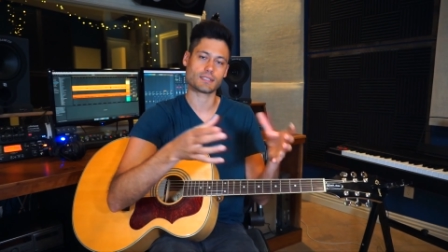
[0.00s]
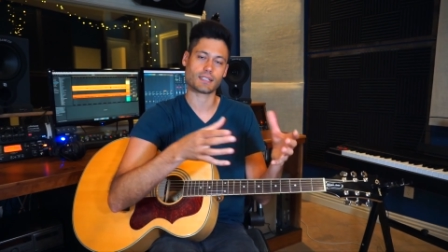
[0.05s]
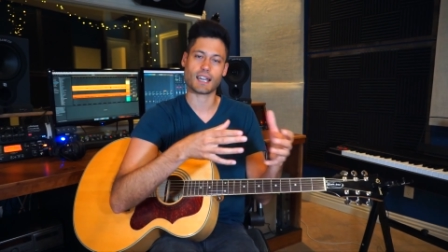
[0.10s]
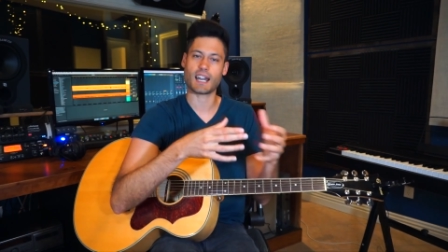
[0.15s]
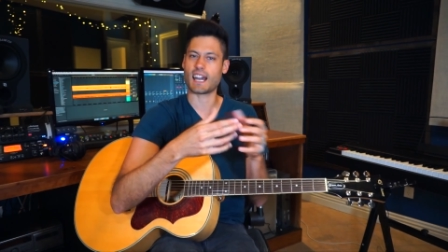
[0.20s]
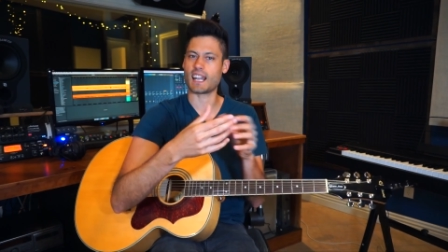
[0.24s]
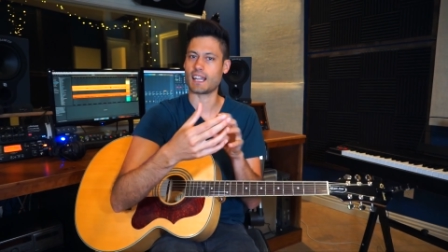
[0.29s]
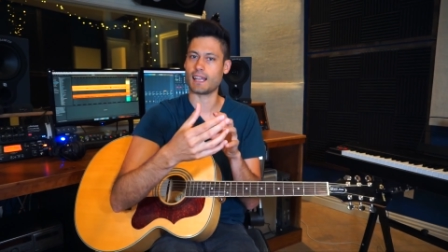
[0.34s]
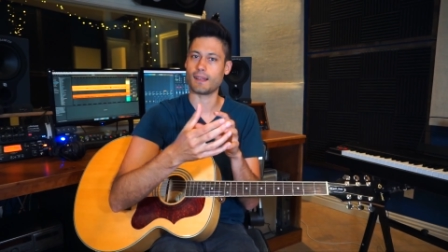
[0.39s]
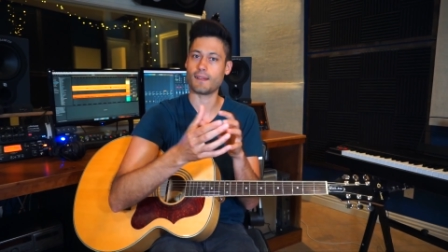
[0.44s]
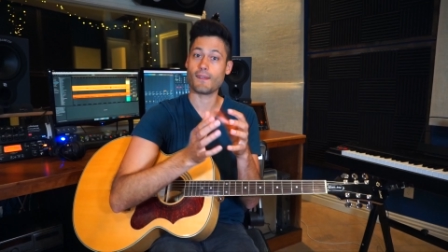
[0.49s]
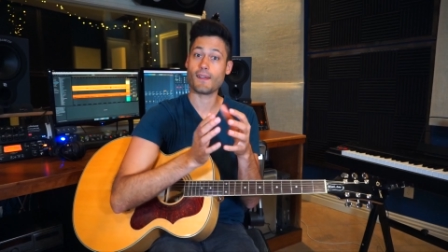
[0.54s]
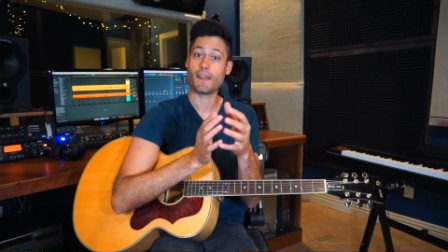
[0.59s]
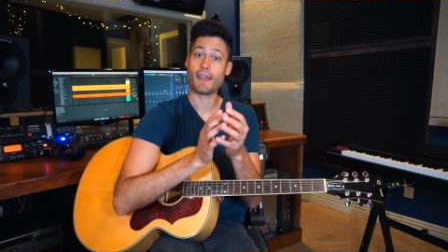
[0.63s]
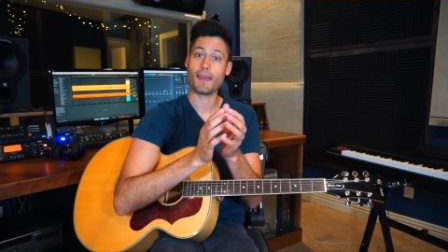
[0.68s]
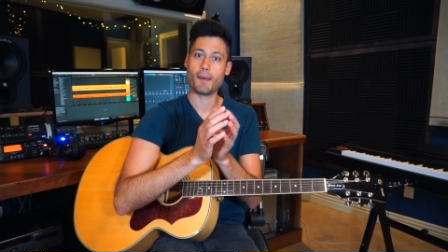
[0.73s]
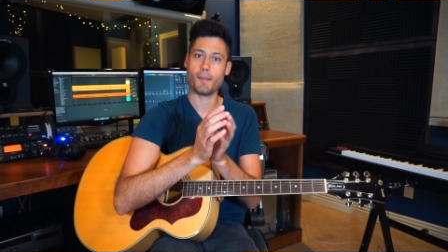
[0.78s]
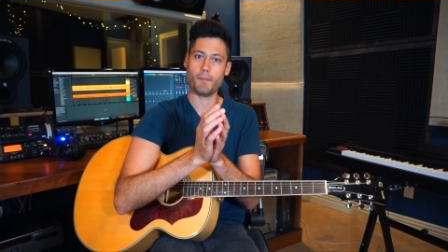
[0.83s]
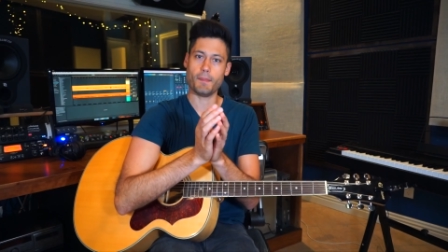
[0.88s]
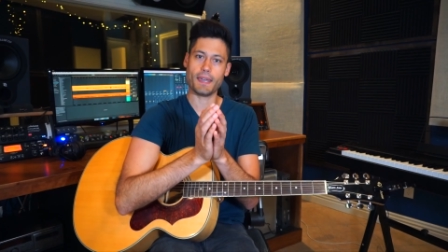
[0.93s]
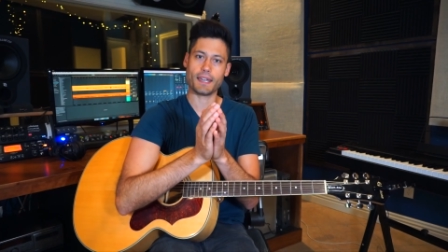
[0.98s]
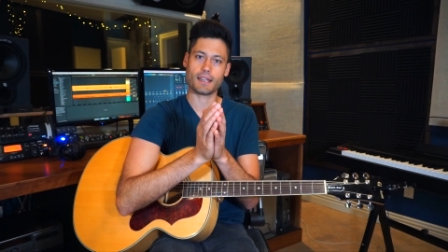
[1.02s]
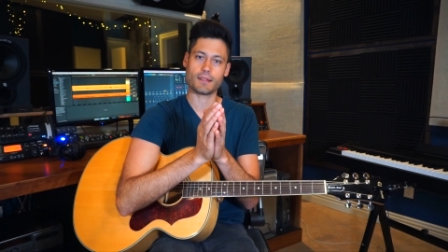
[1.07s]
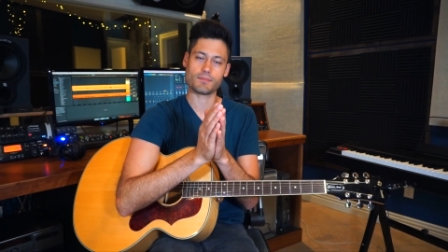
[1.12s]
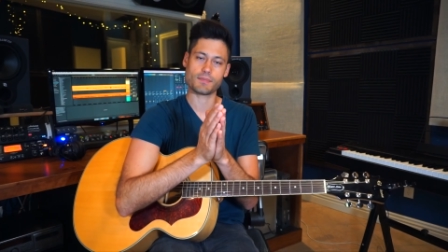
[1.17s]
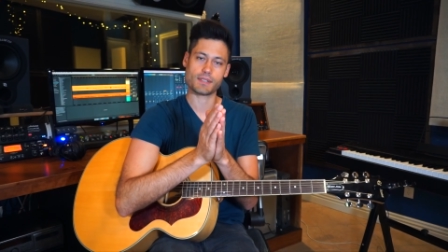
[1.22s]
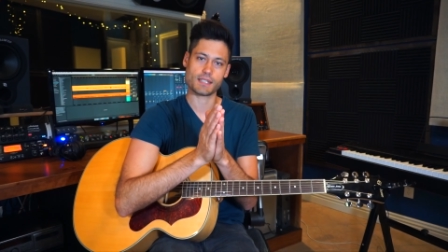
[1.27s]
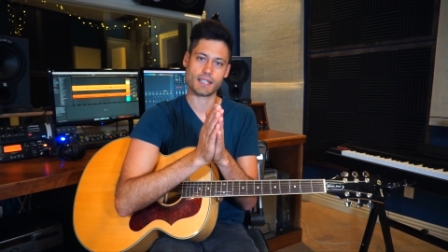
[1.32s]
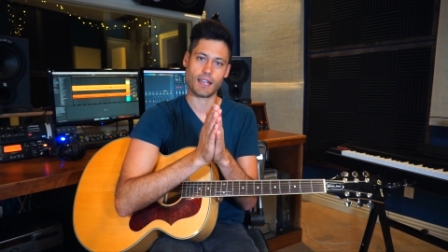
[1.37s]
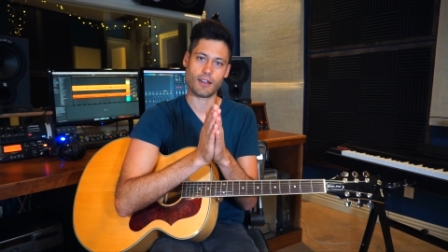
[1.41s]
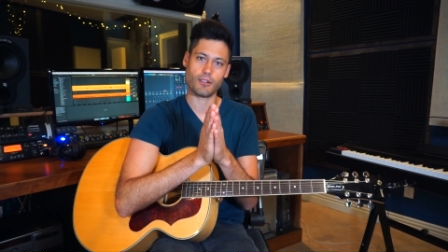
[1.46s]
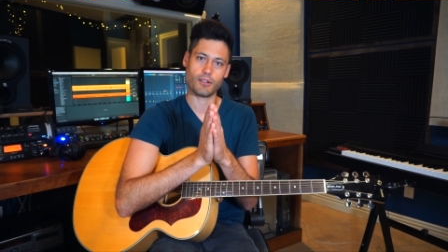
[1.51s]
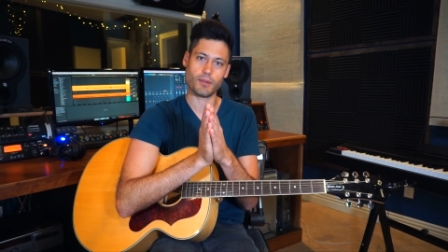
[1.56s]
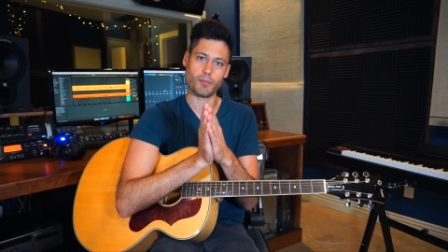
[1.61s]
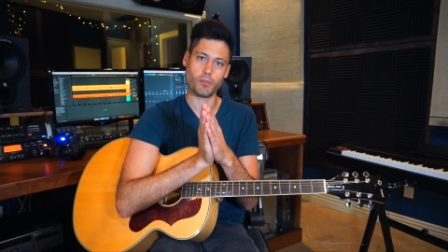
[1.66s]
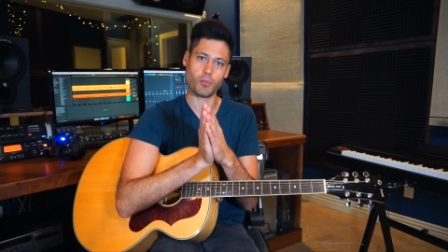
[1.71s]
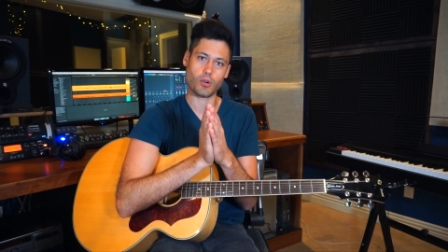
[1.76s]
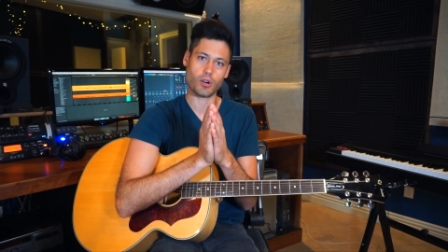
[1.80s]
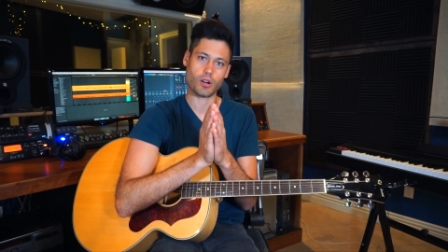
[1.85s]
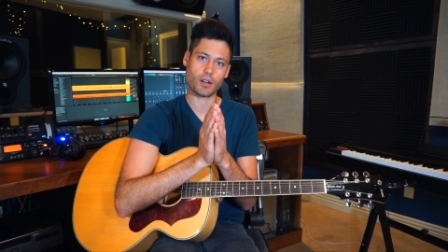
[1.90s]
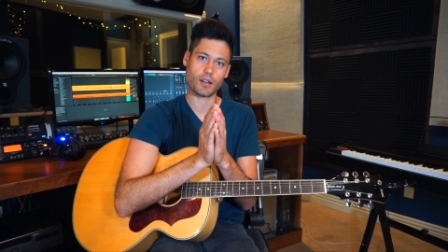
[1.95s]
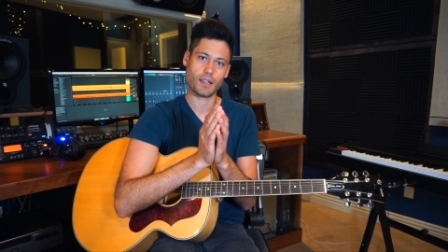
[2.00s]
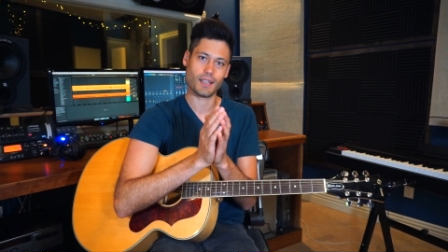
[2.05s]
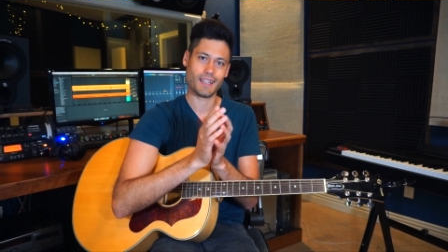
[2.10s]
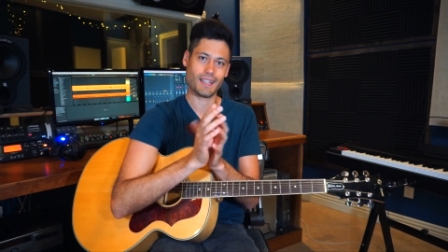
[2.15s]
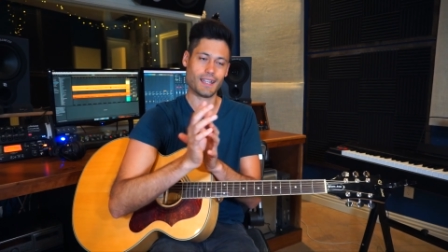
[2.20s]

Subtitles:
kind of make them sound more